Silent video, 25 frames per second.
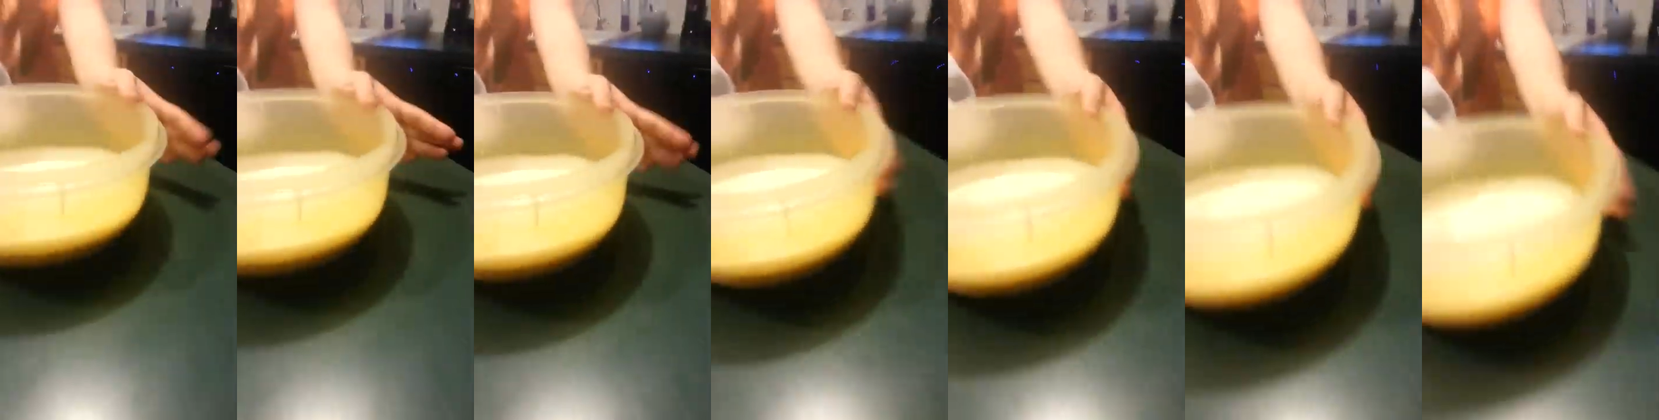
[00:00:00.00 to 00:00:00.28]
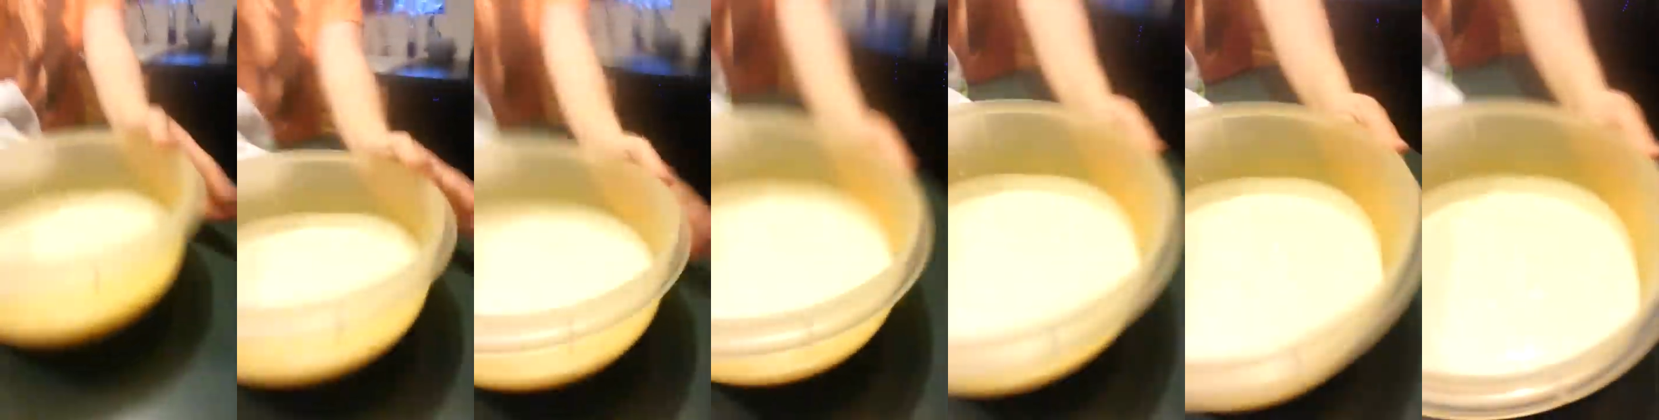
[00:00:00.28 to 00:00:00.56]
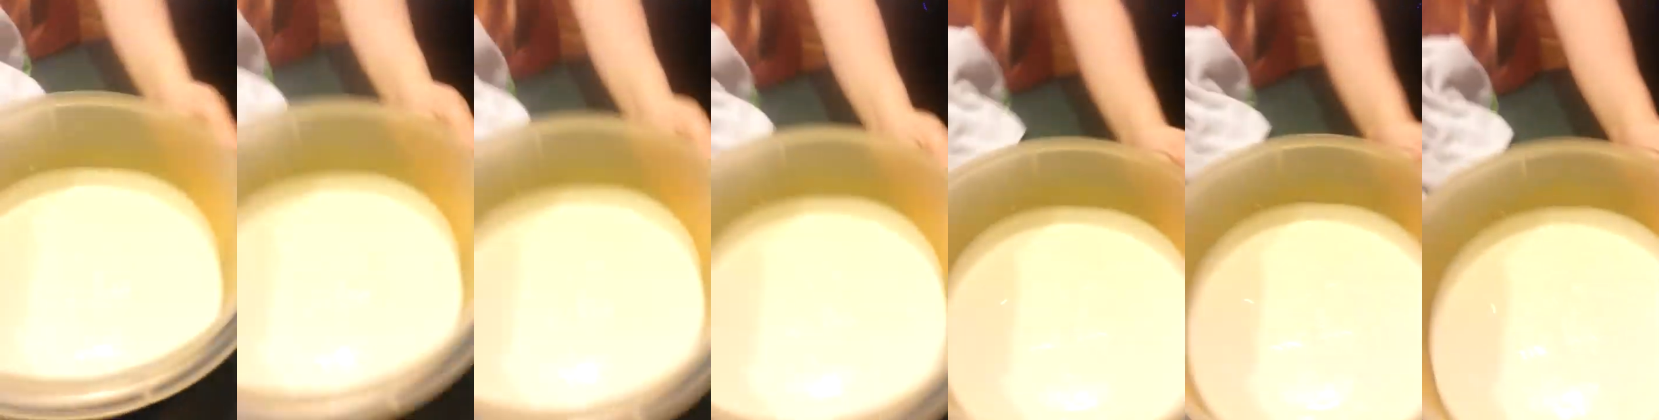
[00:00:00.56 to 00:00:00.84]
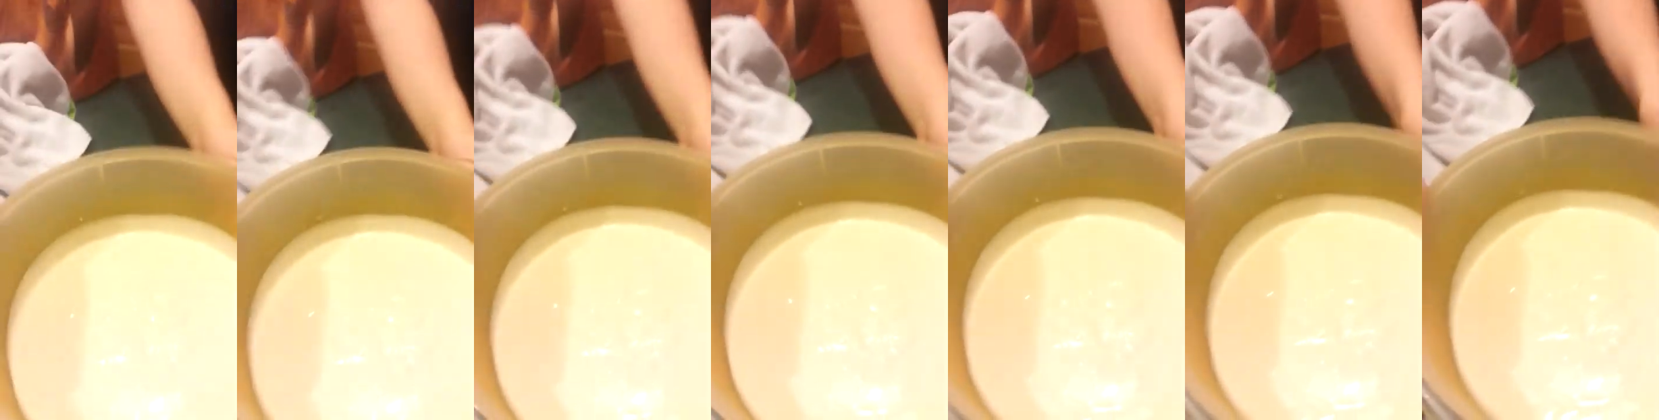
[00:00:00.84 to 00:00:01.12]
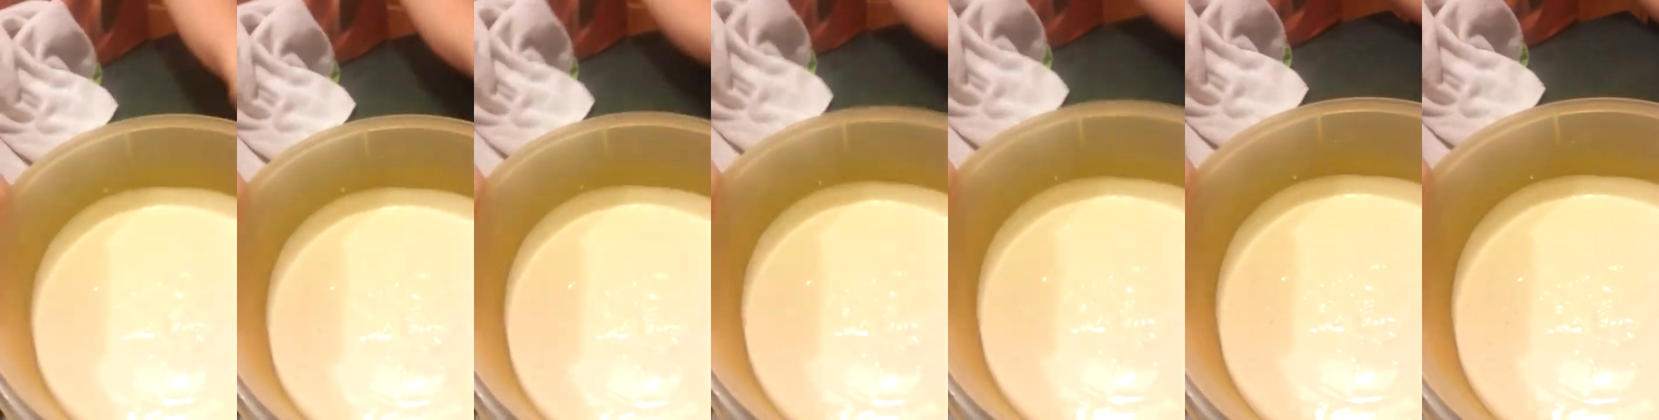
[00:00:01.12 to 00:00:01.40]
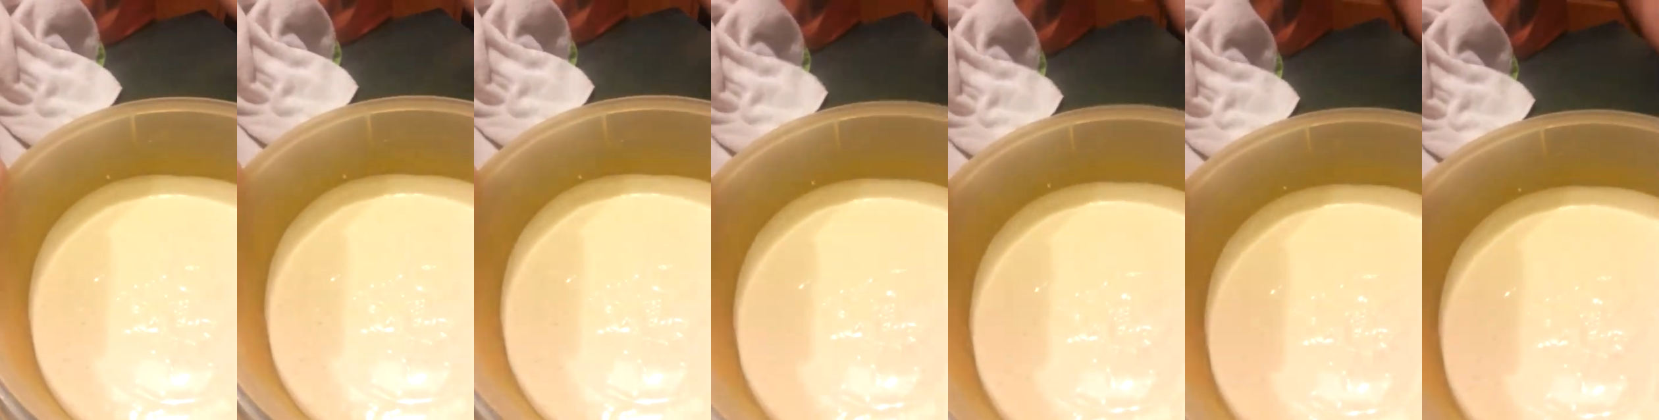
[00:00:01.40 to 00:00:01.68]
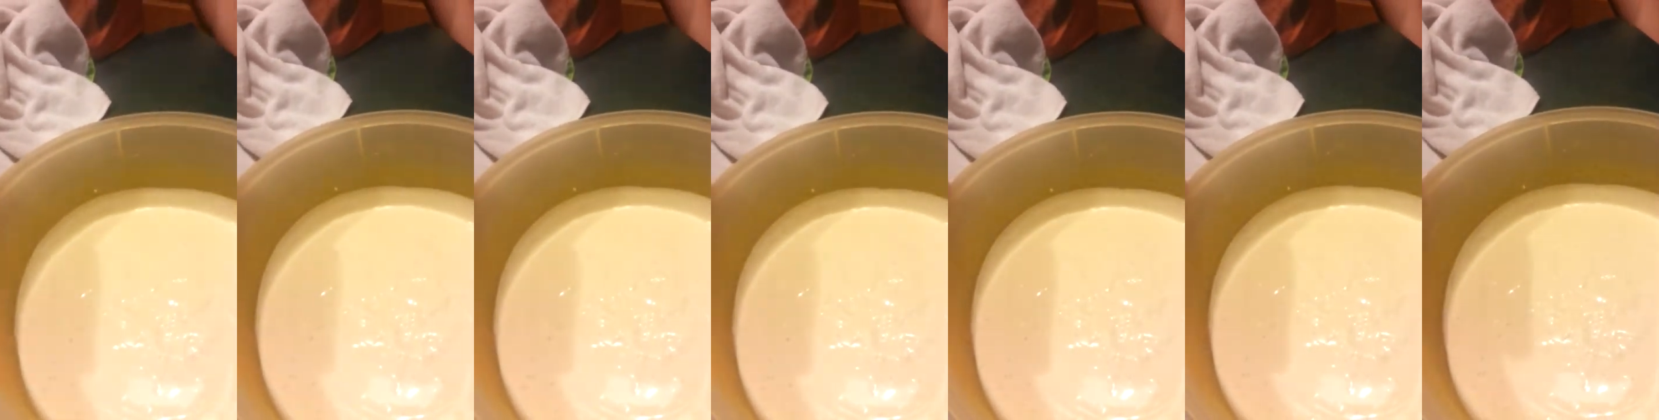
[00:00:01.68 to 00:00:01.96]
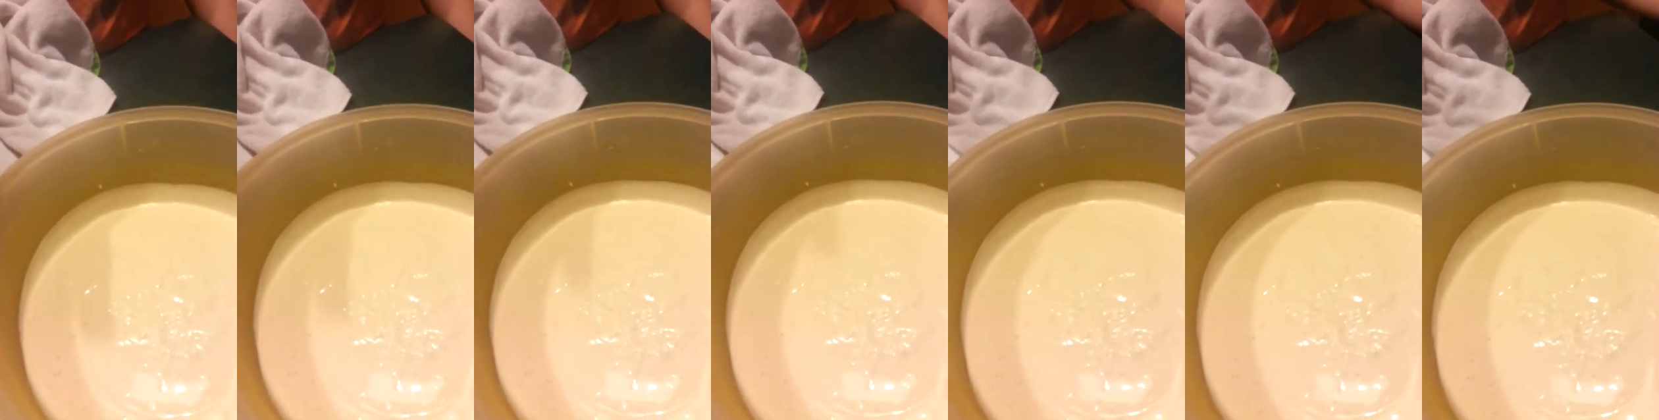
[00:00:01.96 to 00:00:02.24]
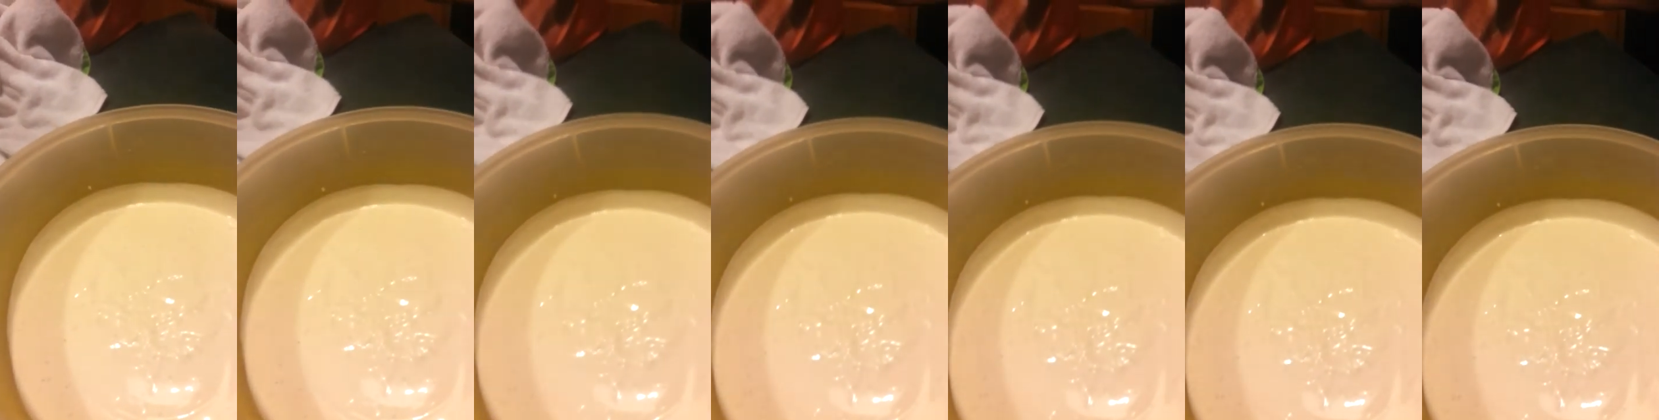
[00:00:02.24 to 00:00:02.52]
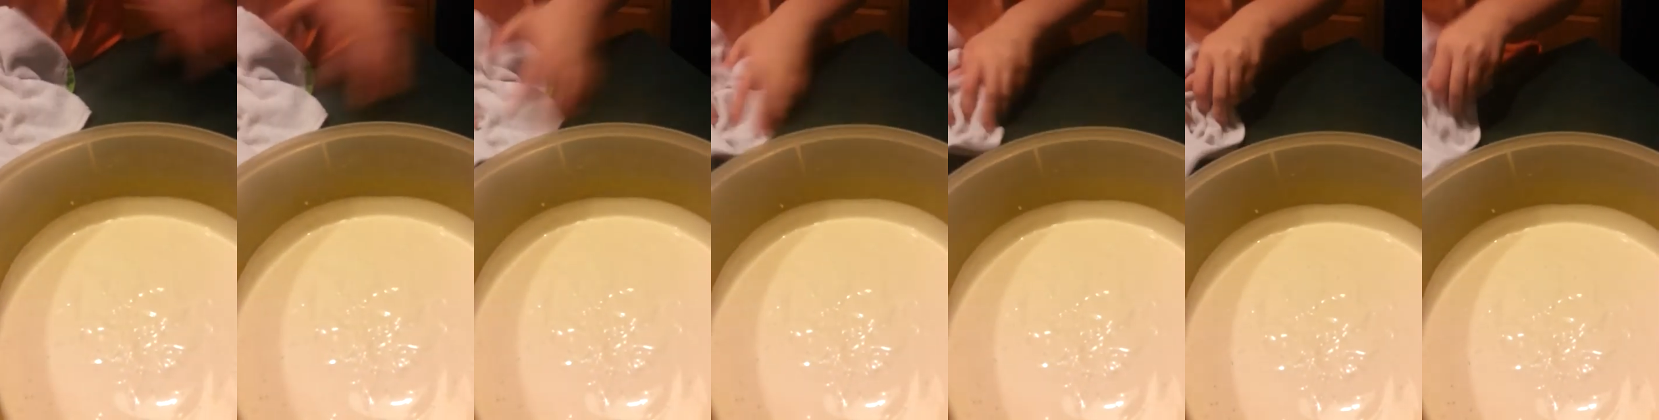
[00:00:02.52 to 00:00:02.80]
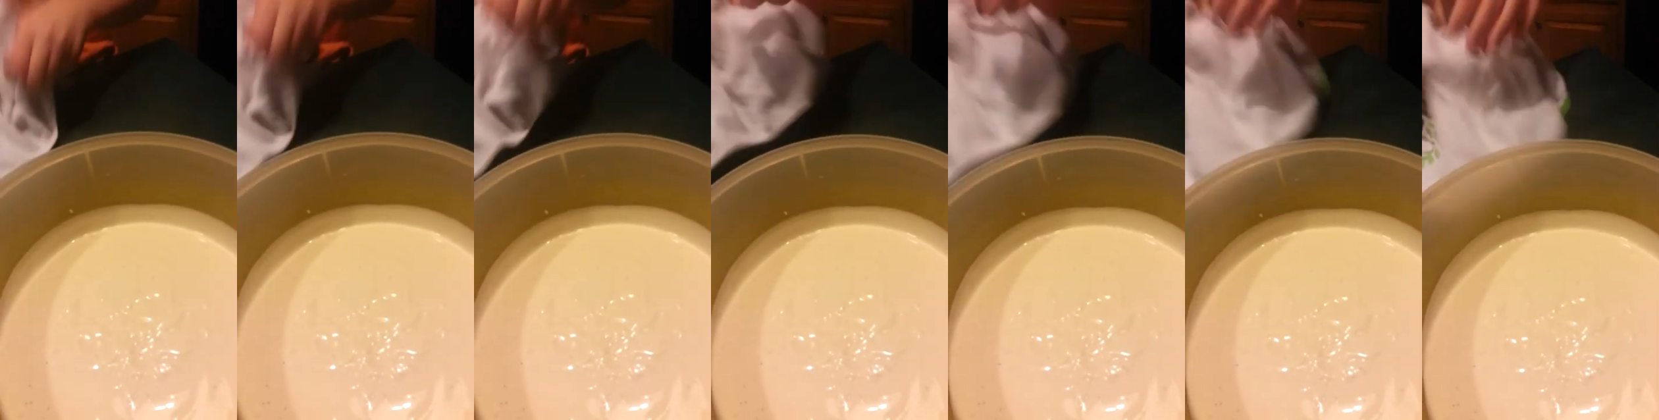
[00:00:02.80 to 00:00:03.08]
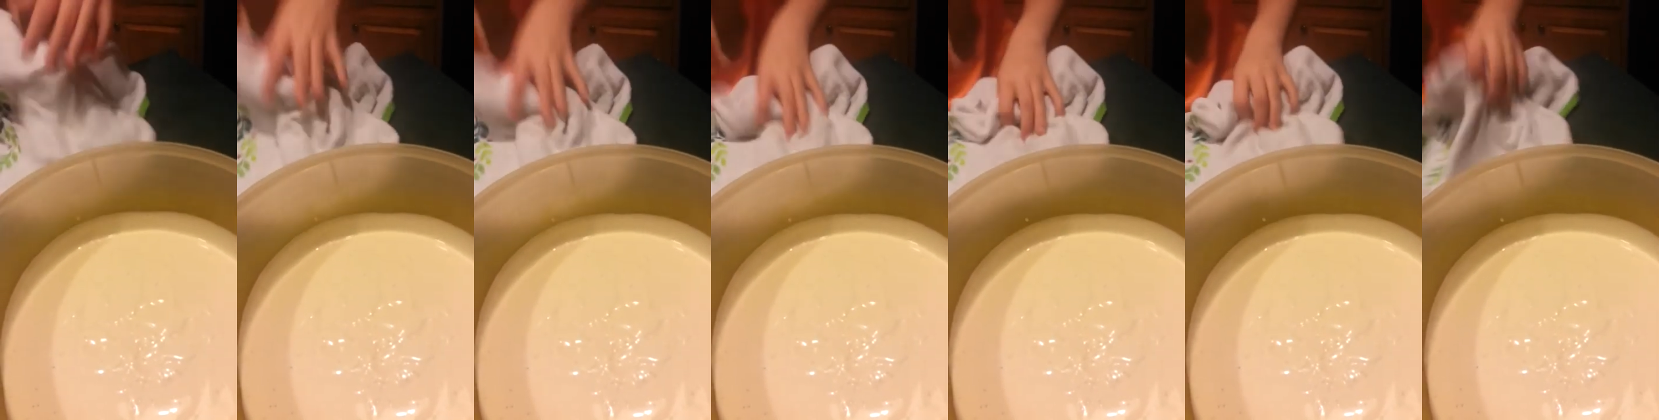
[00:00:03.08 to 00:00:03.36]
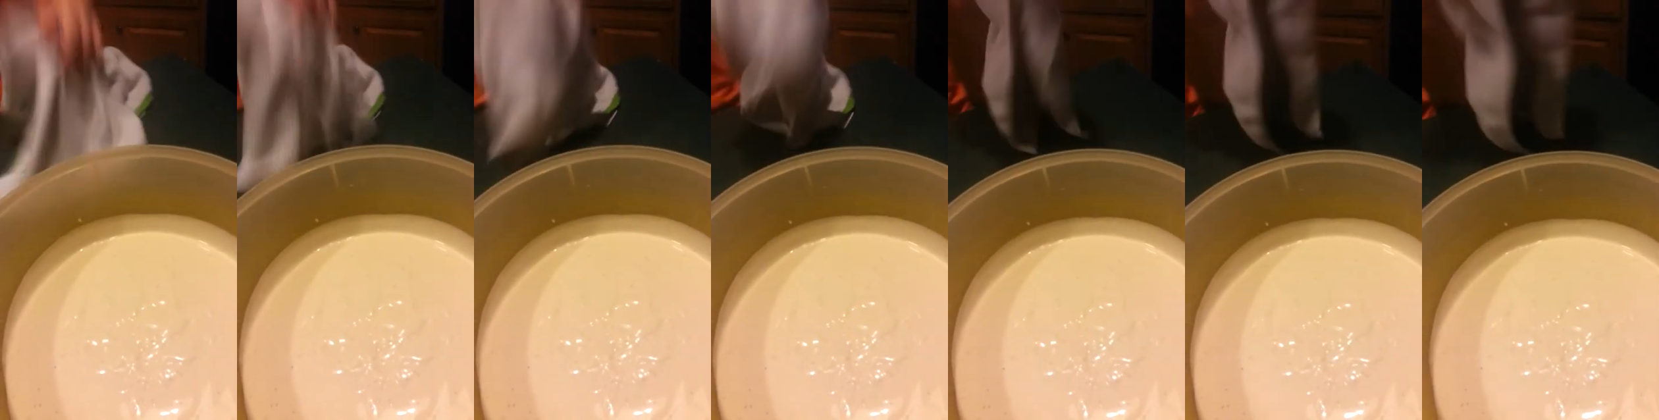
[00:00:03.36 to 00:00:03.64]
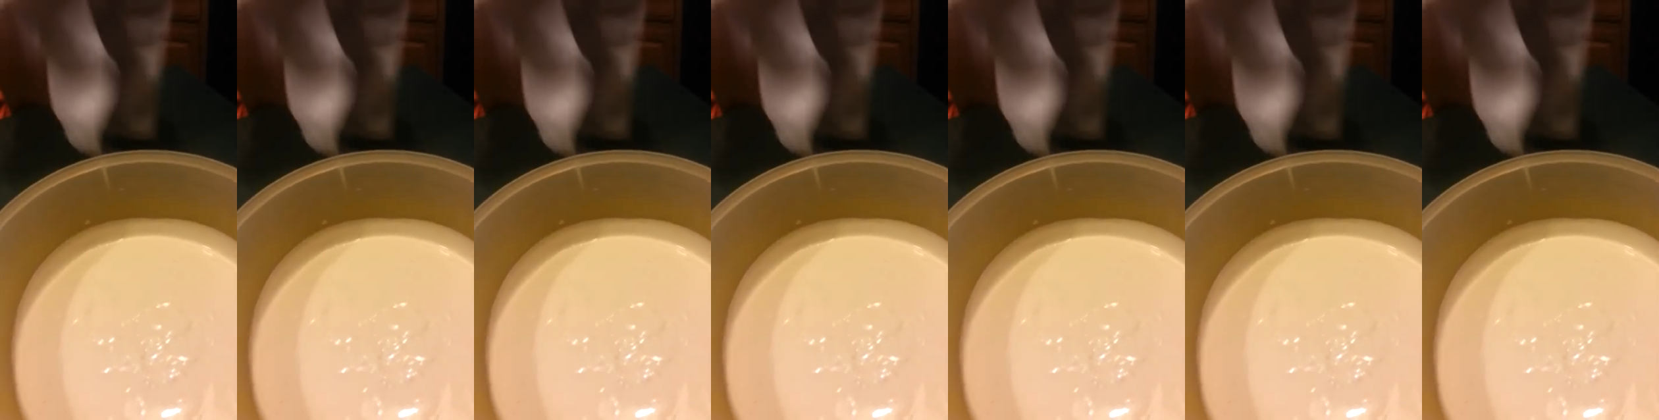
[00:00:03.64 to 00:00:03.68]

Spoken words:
[unreadable: no face in view]